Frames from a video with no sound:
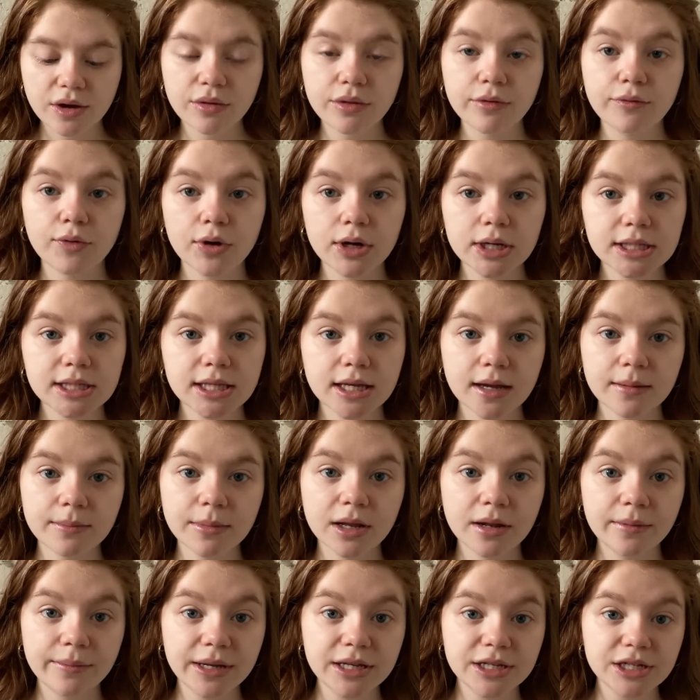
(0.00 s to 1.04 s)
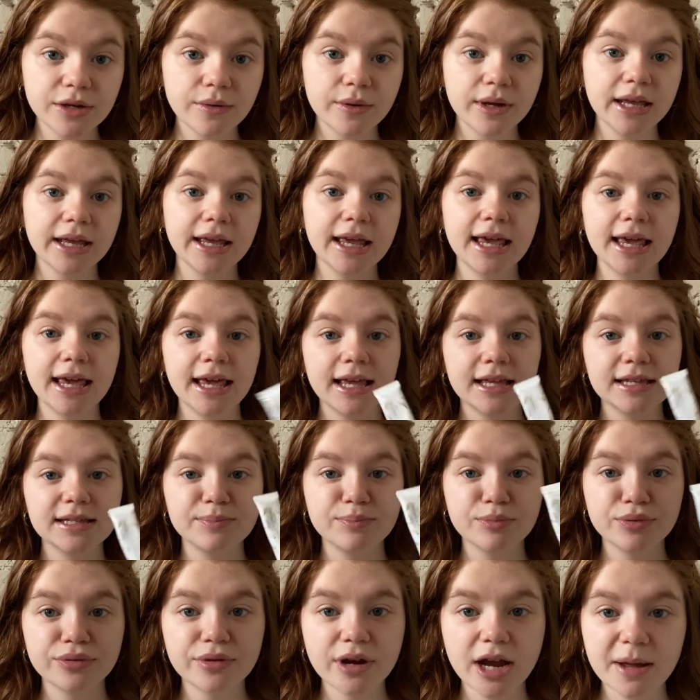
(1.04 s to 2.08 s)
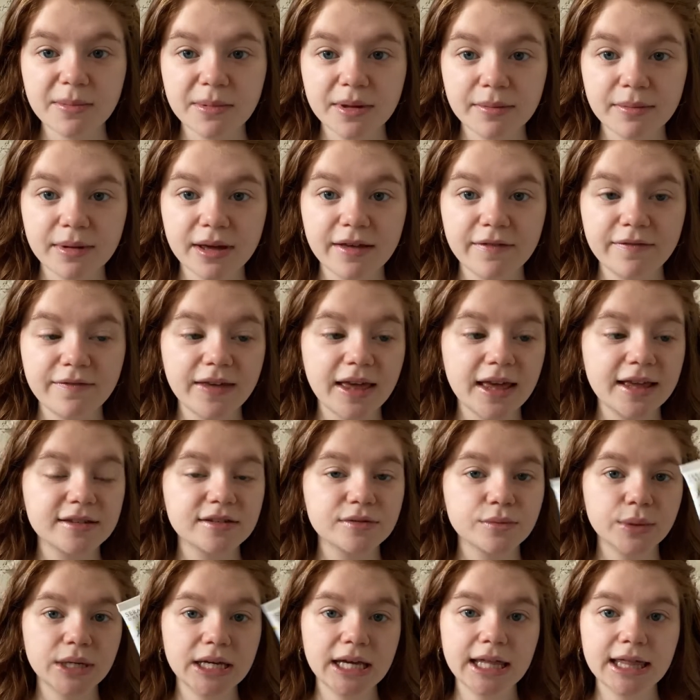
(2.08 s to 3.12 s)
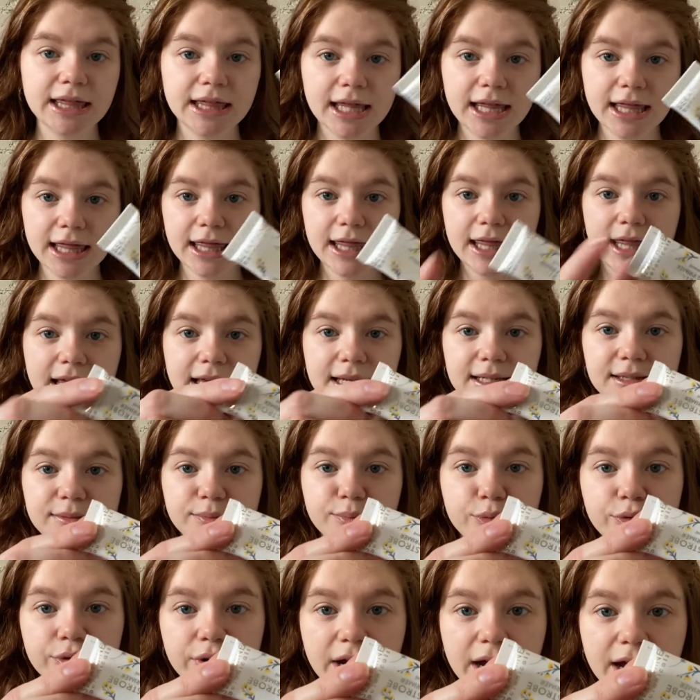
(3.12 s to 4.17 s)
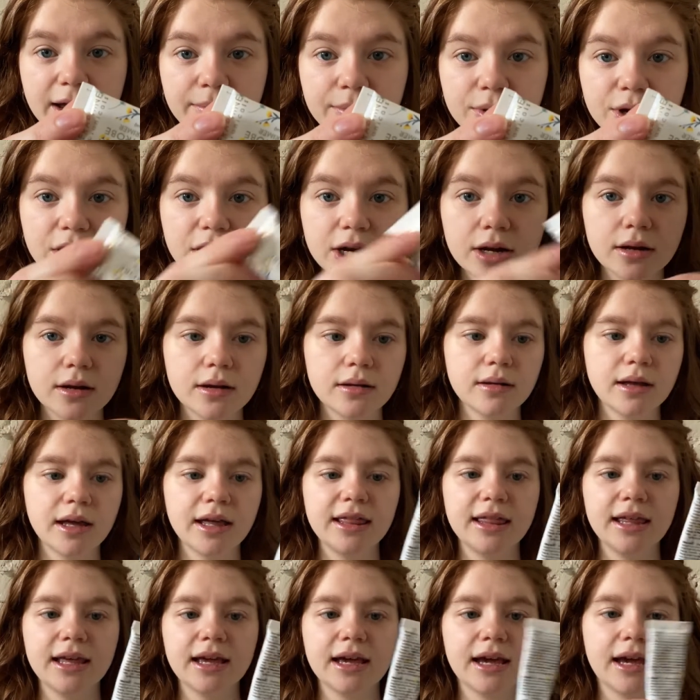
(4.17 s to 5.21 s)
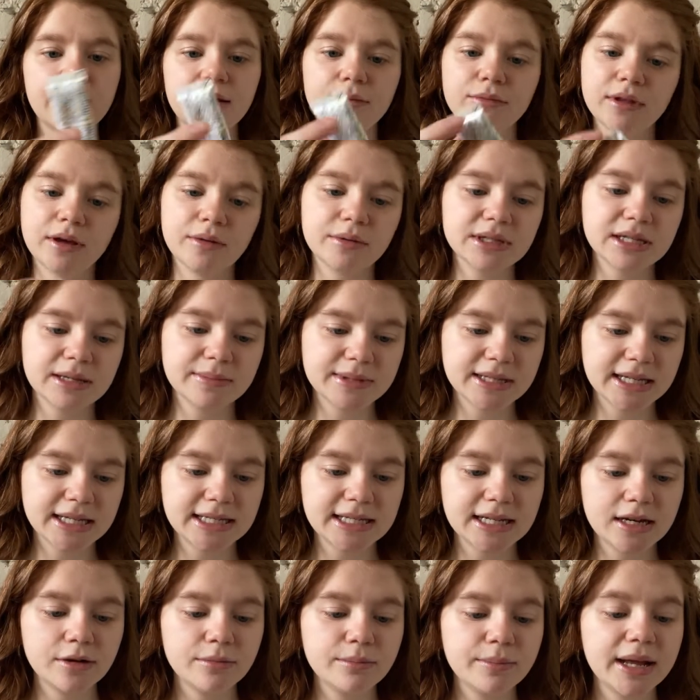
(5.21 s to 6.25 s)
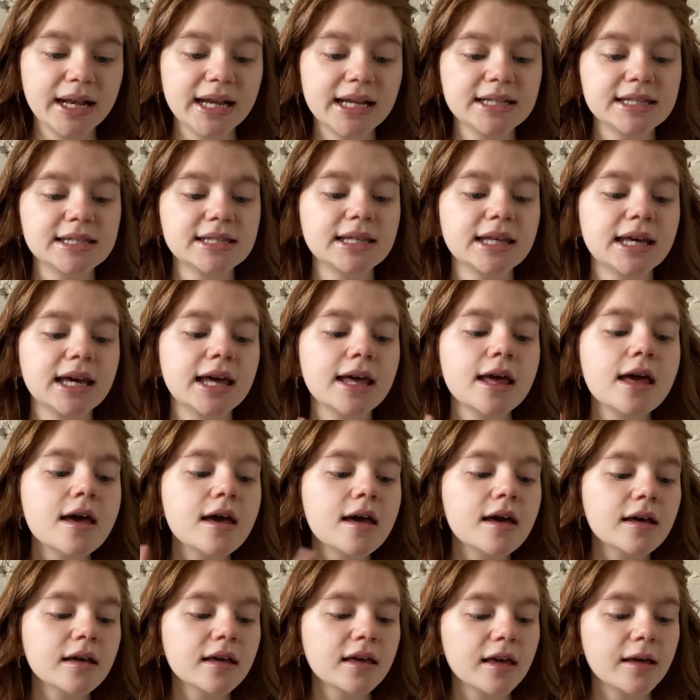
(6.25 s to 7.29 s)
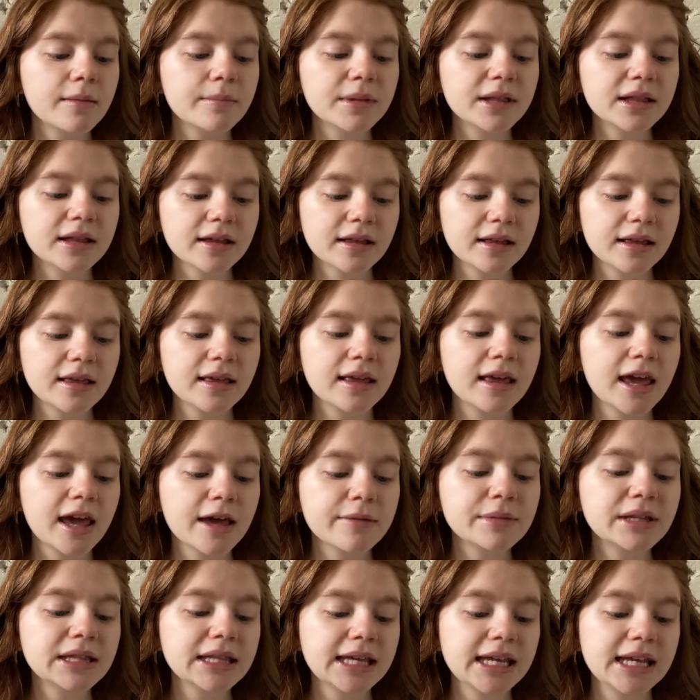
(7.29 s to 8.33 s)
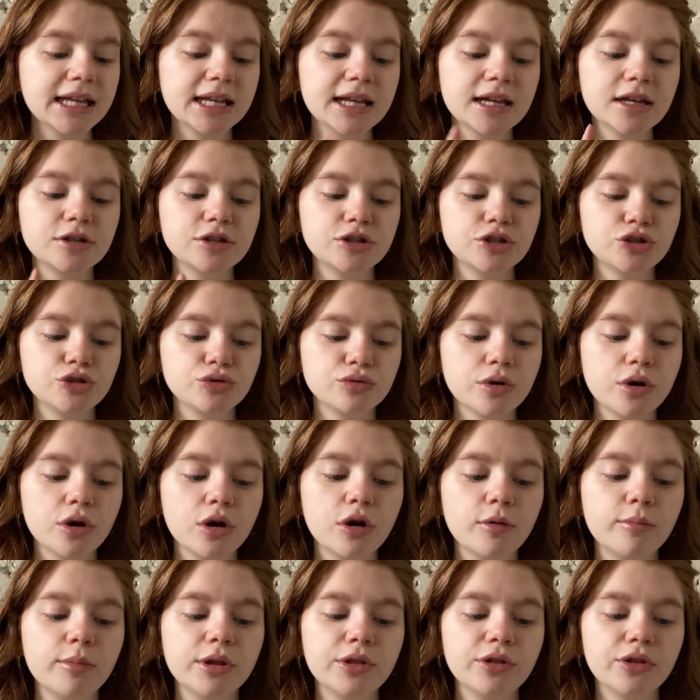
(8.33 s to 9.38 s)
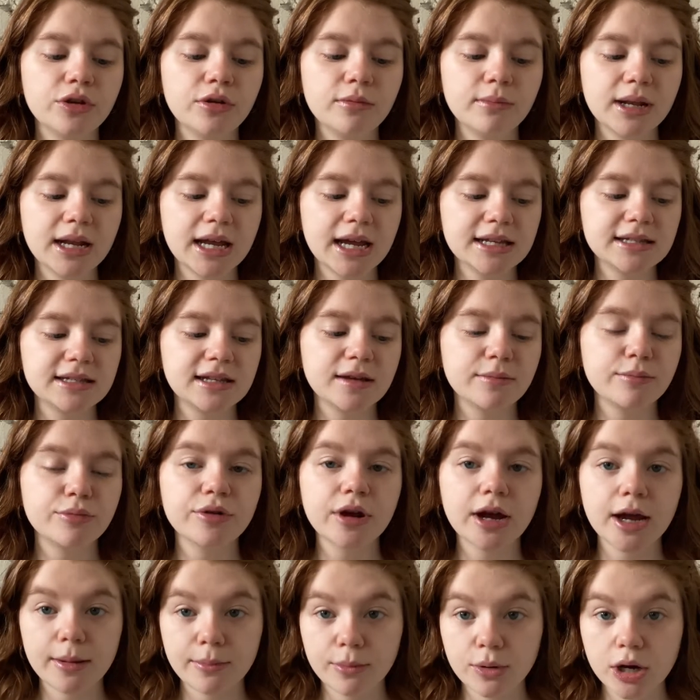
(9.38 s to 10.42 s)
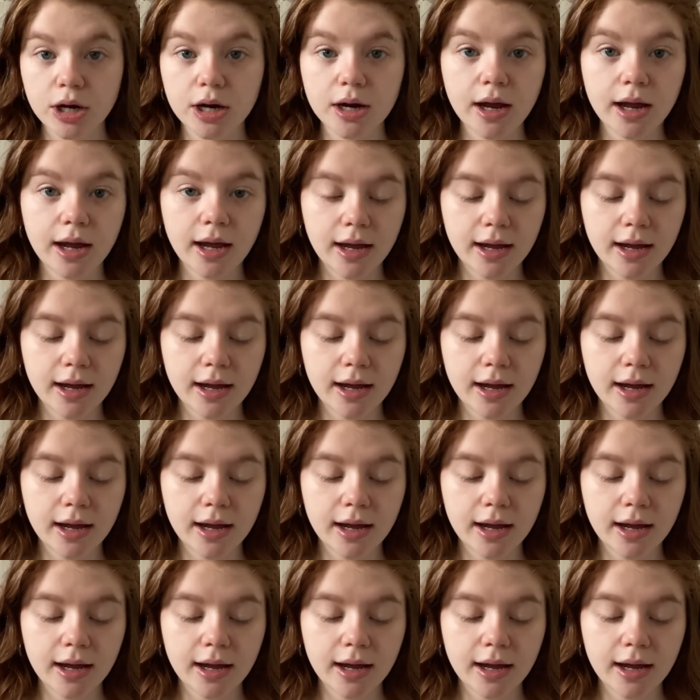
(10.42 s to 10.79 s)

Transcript: the first thing I'm going to be doing is priming my face with this primer. I think that was upside down, but it's the Camelina Strobe Luminizing Primer.